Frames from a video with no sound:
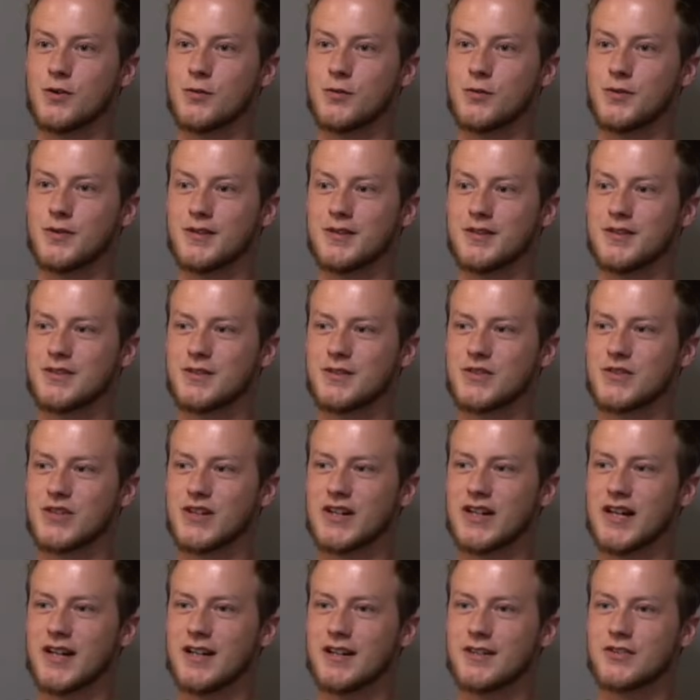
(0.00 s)
opened the door
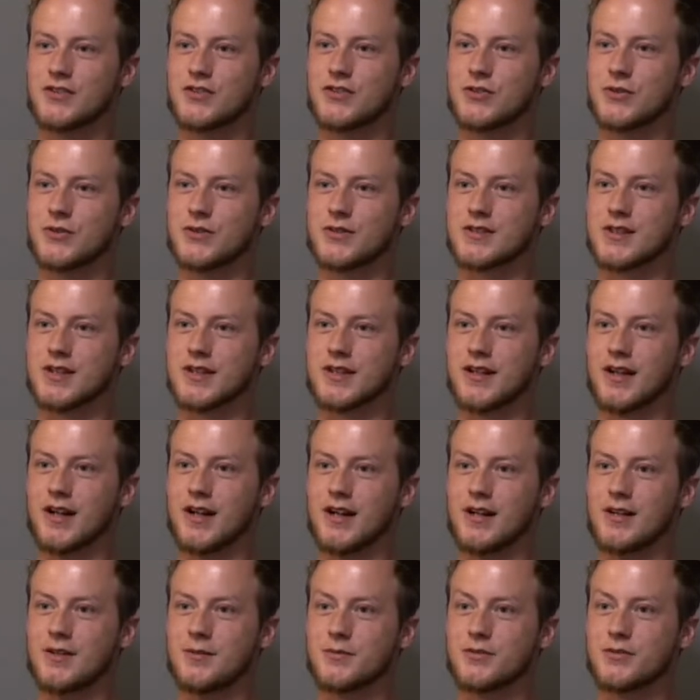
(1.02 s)
and she was like,
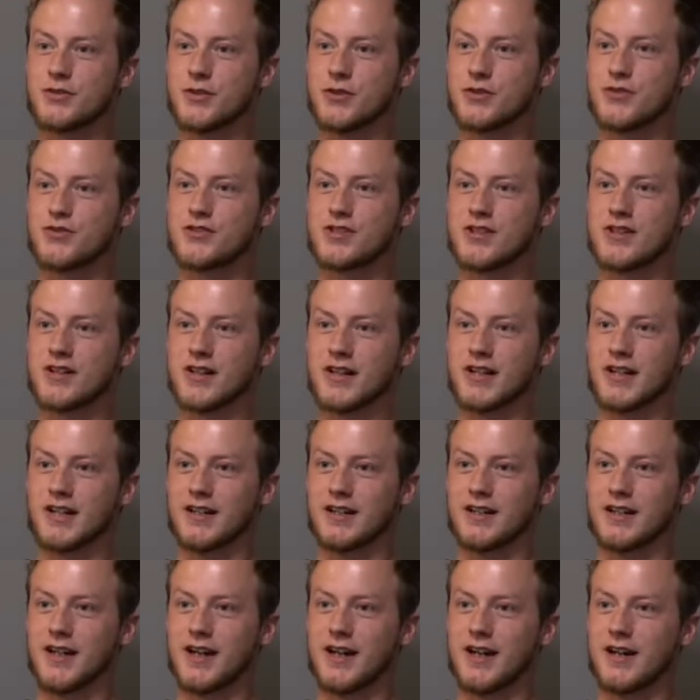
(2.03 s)
"I'm so sorry."
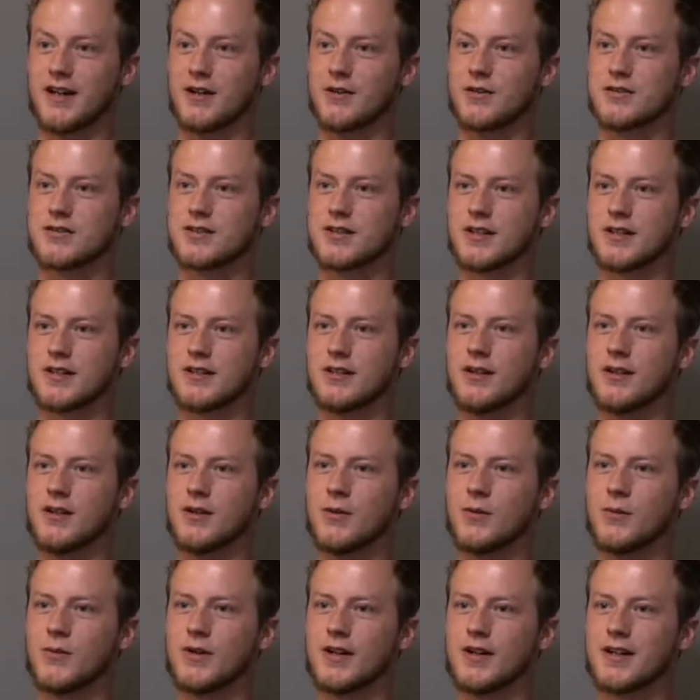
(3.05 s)
And I was like,
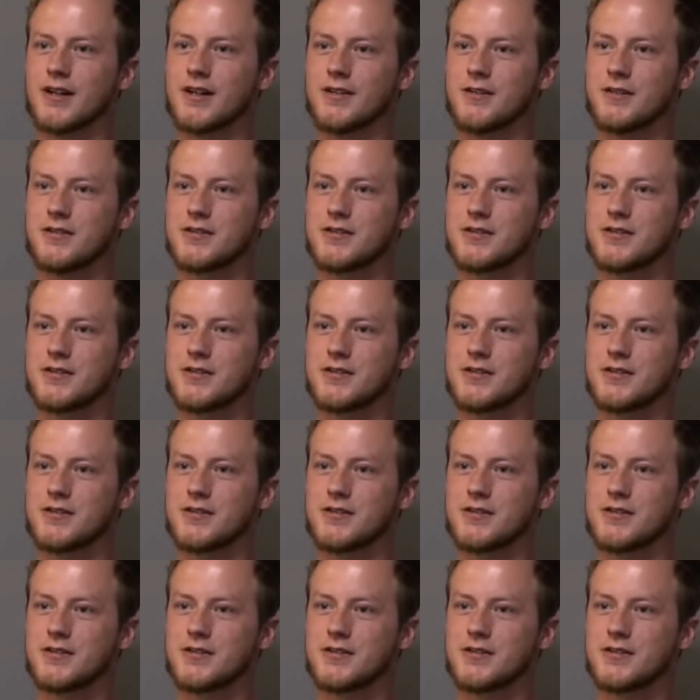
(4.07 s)
"Why are you